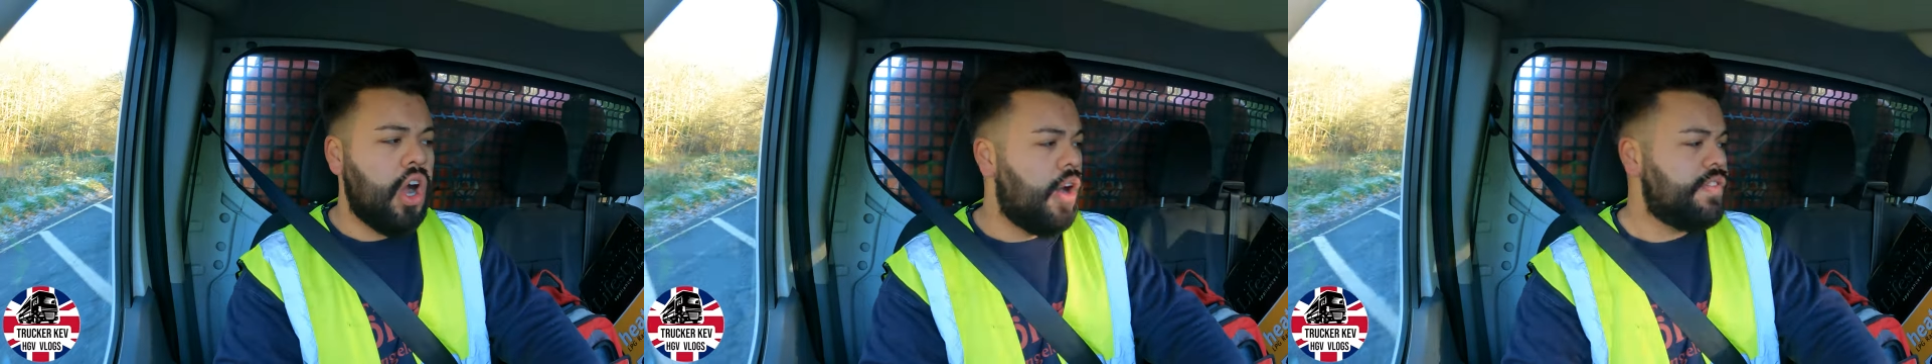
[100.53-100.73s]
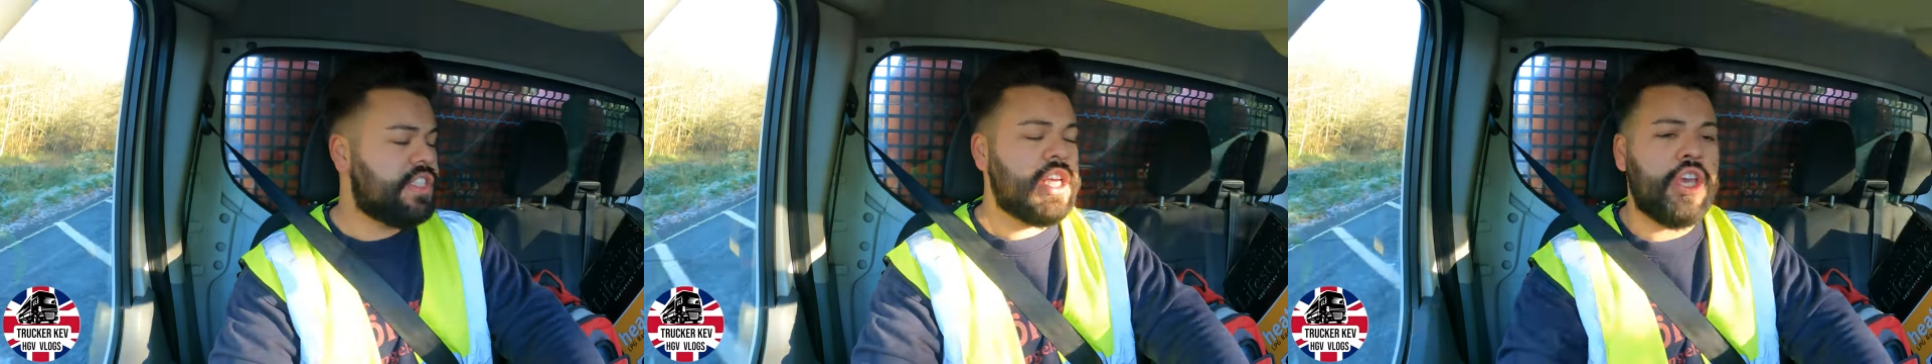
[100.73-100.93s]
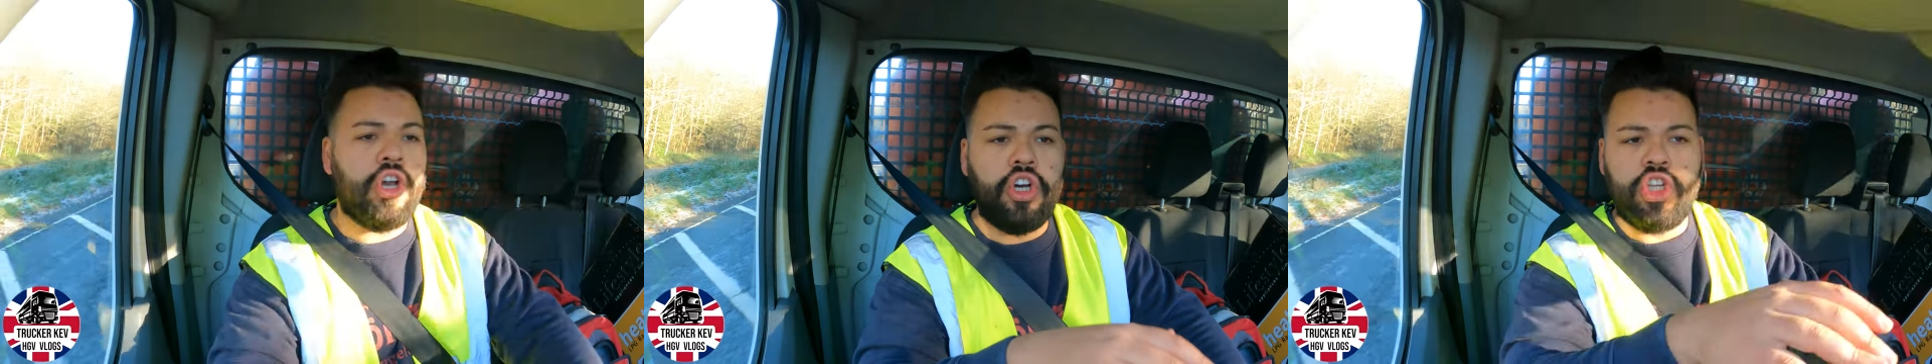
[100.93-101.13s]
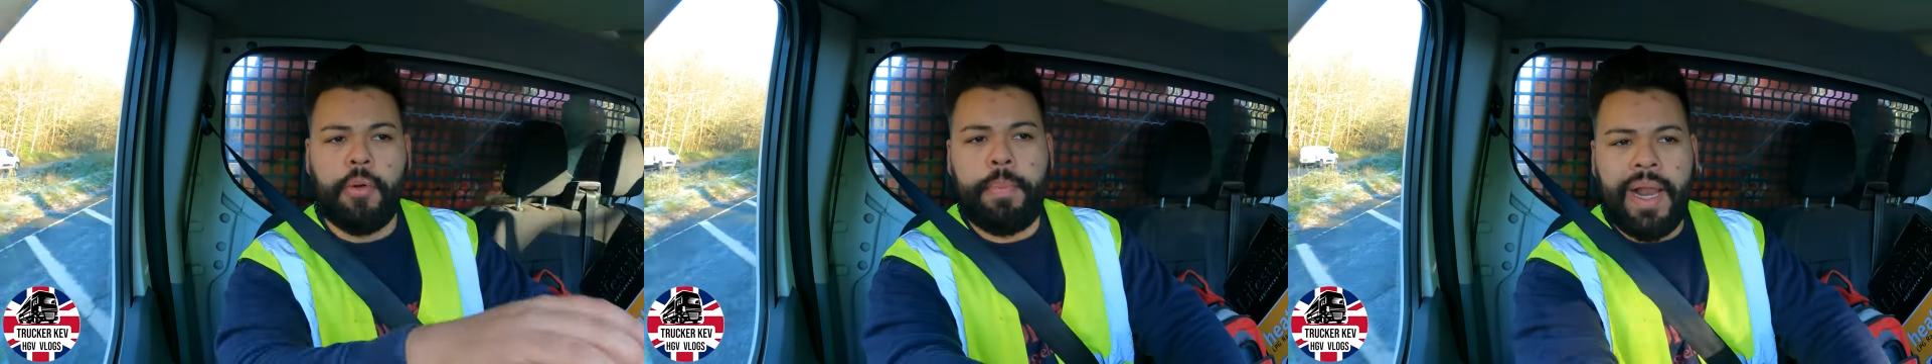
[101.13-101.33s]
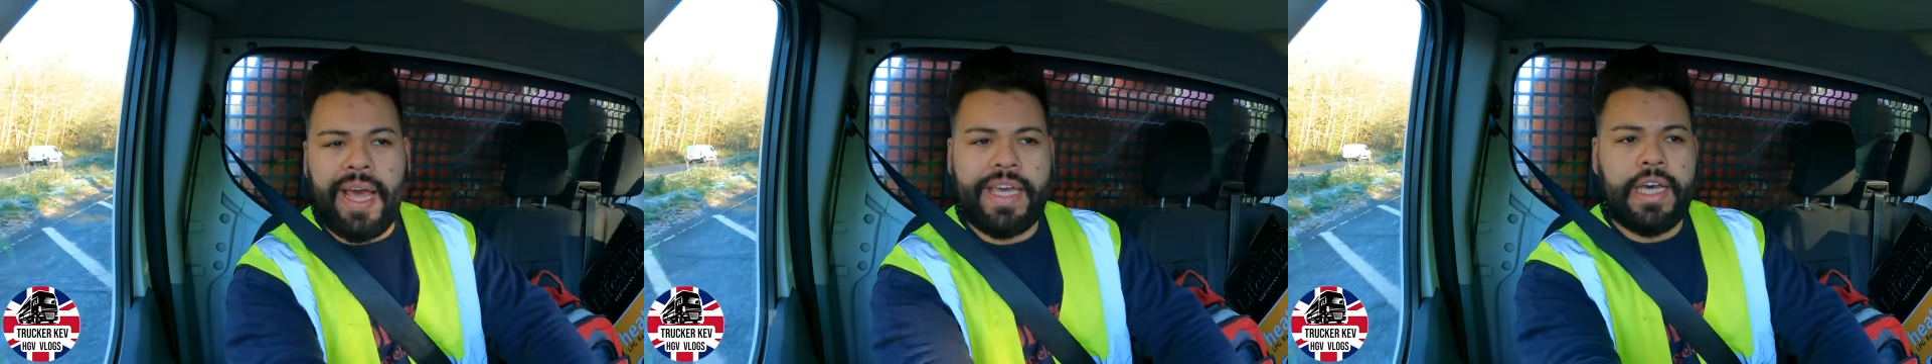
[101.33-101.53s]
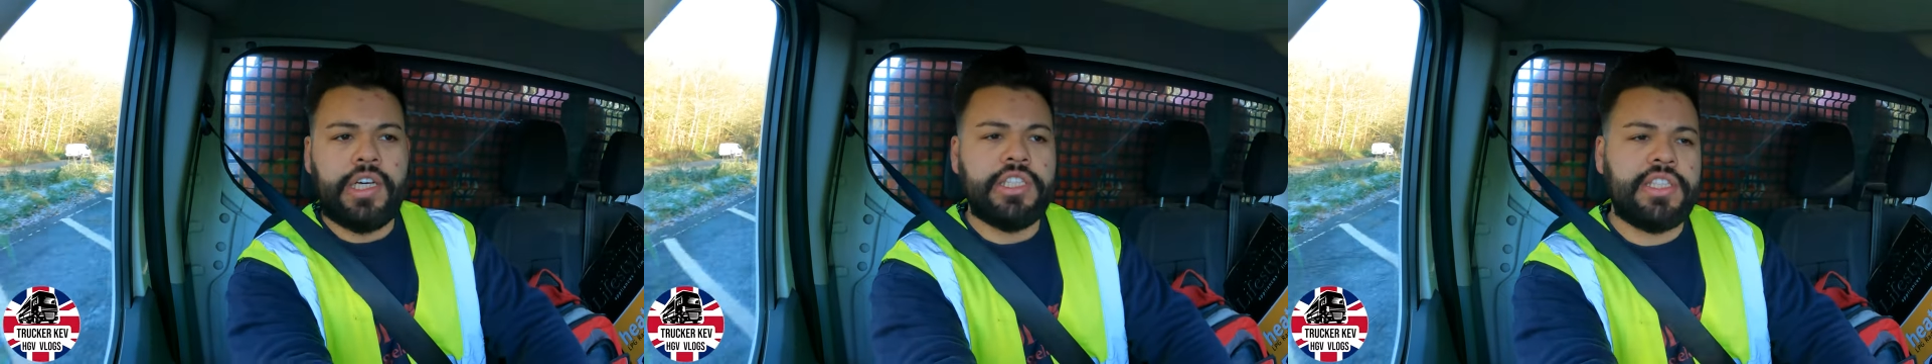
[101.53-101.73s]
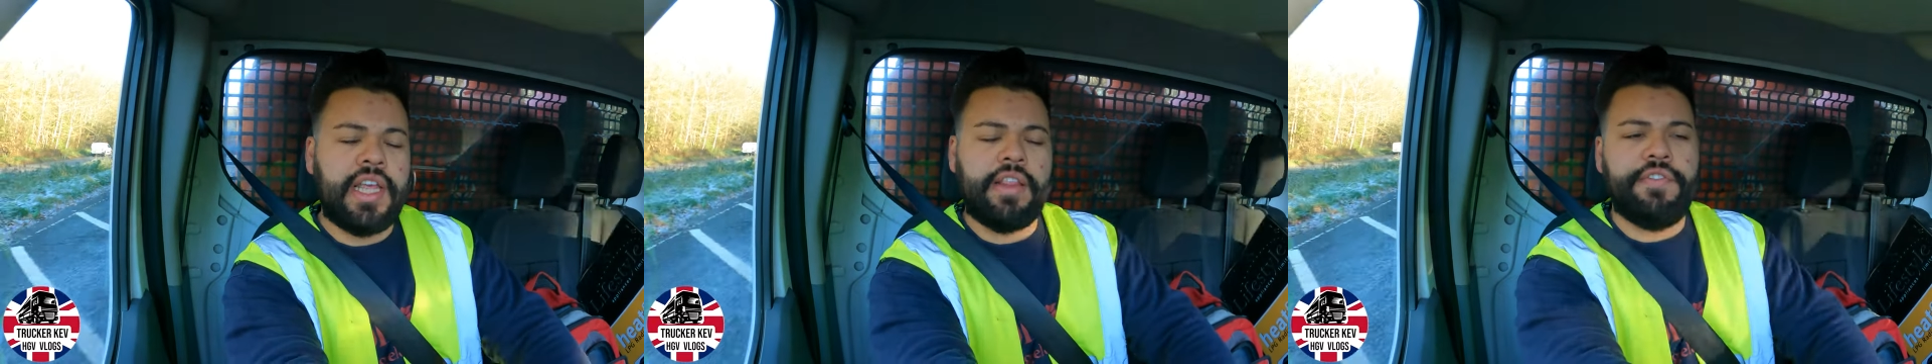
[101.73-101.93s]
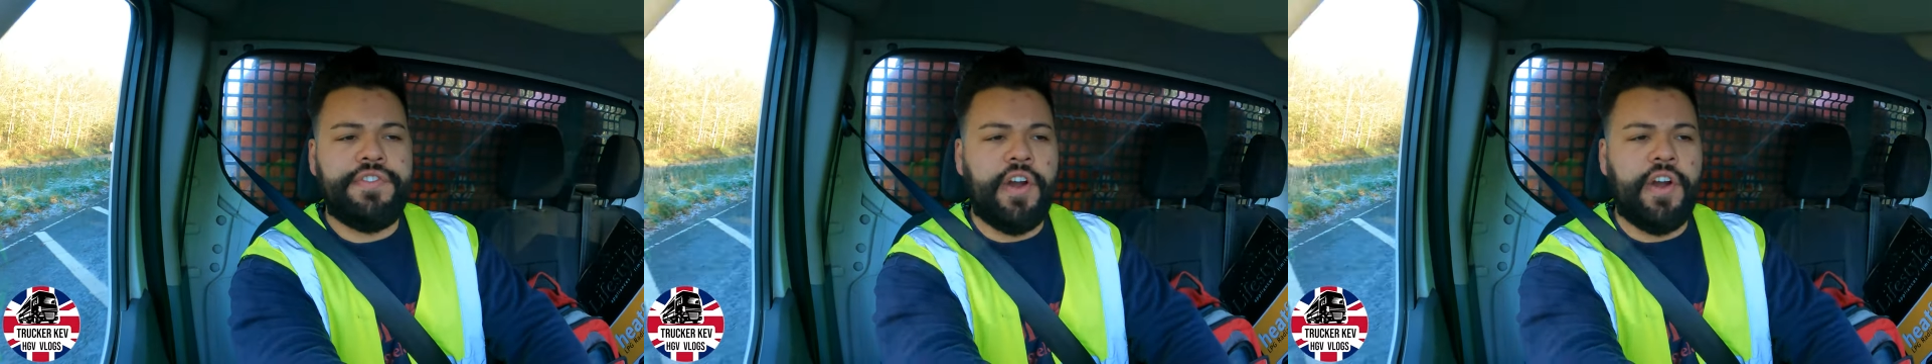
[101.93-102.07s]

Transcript: Obviously, you've got your placards at the